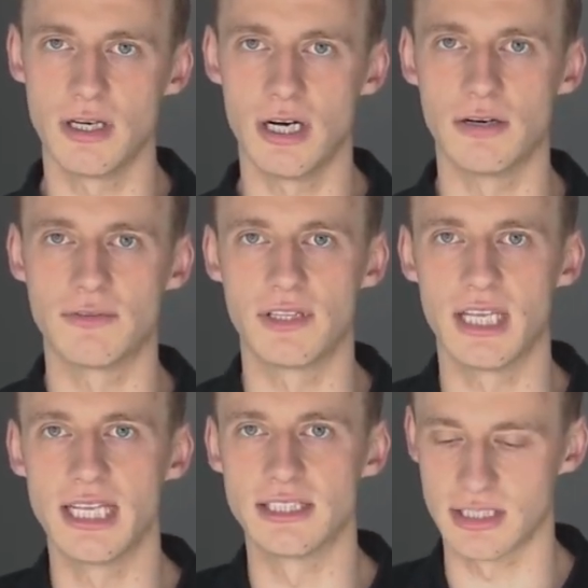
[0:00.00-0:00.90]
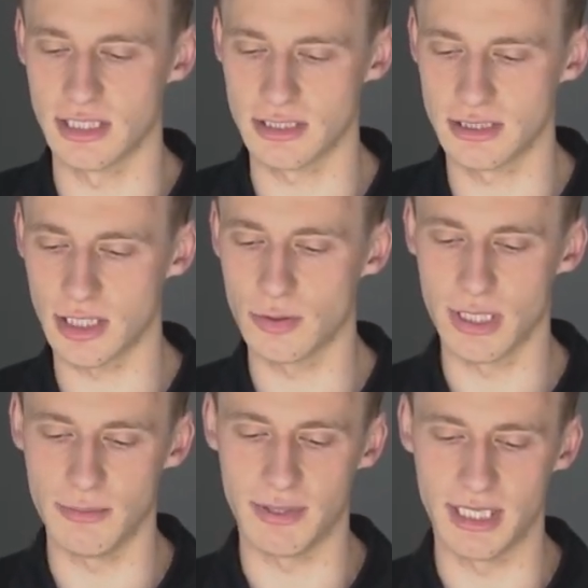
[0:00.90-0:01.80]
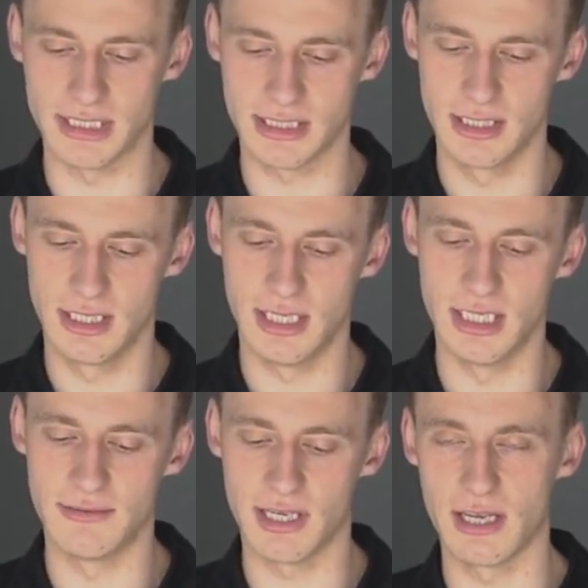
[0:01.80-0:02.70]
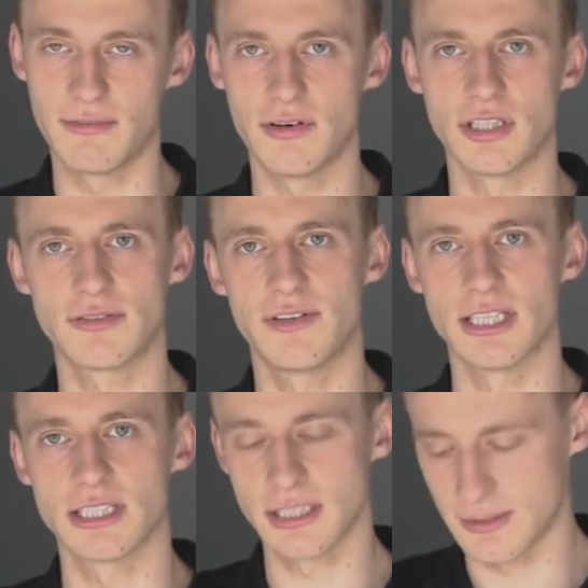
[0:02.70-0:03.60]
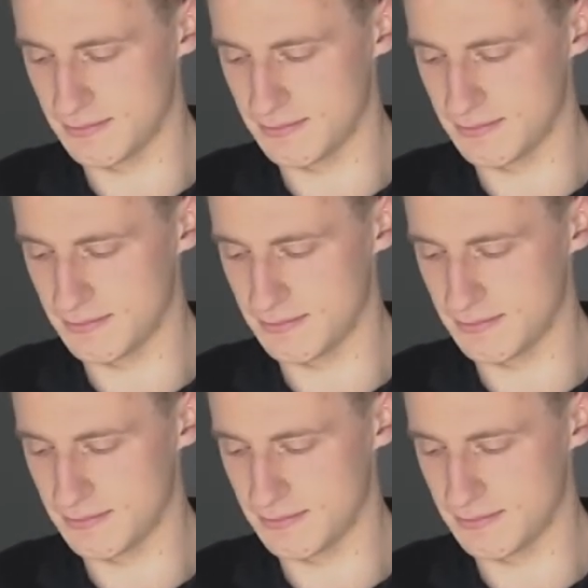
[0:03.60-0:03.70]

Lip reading: of the insert to hold it in place, leaving a flush finish.